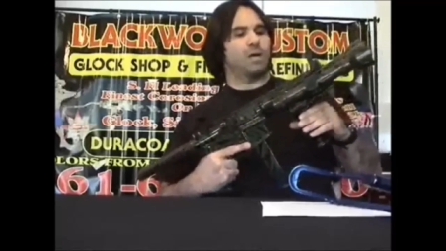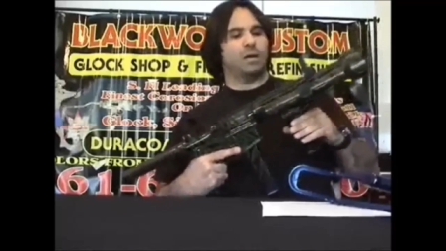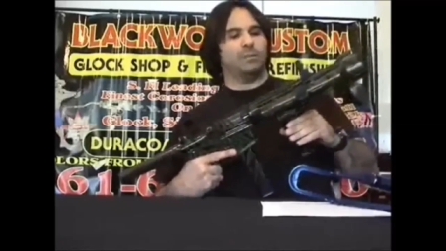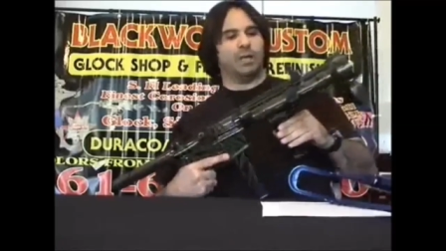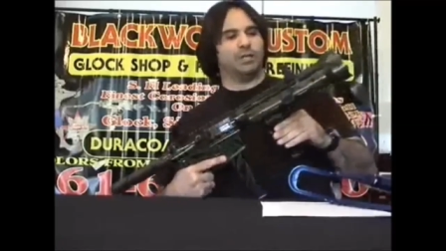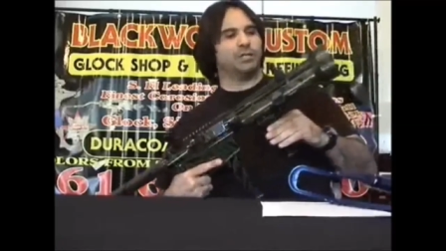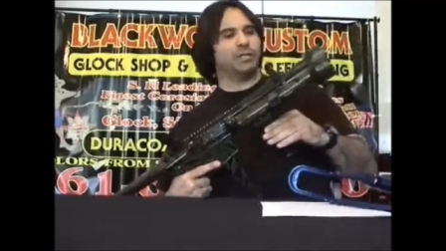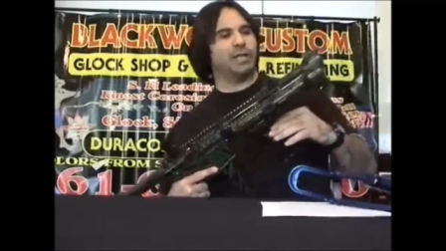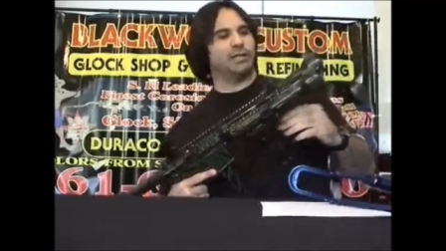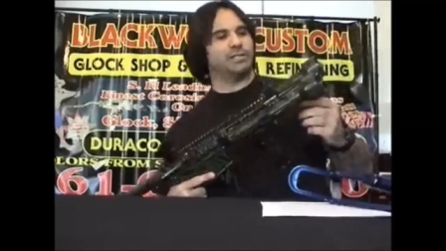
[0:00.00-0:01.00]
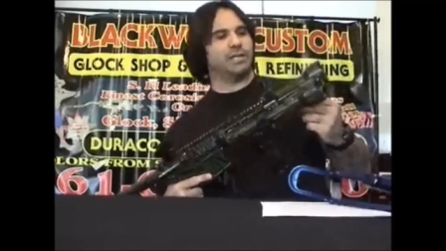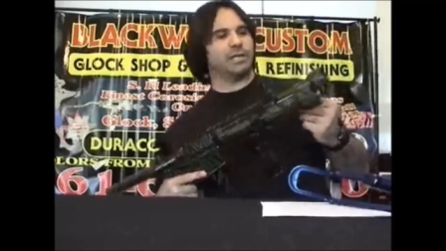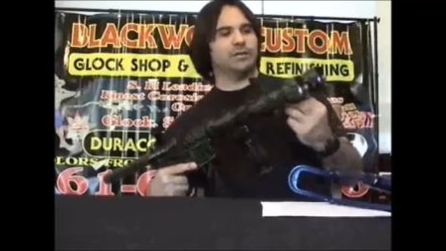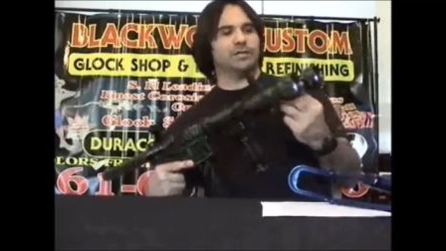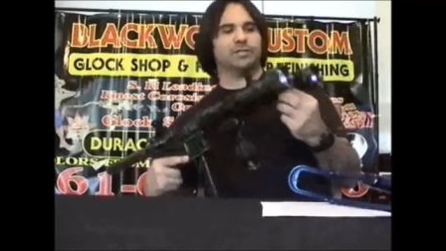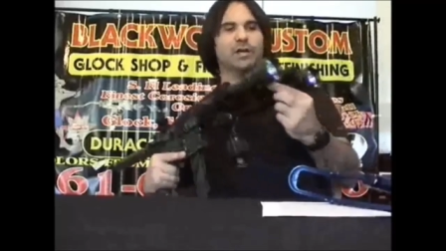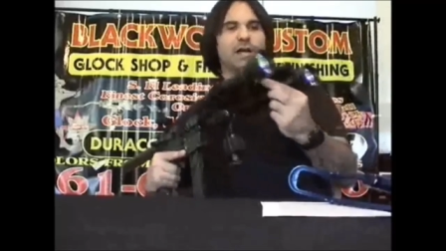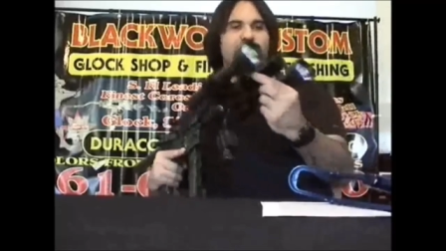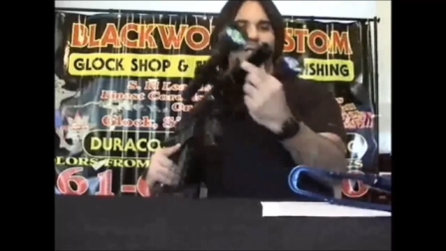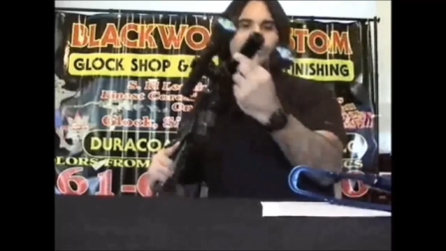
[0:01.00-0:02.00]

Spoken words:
but I'll show you that in a second. It also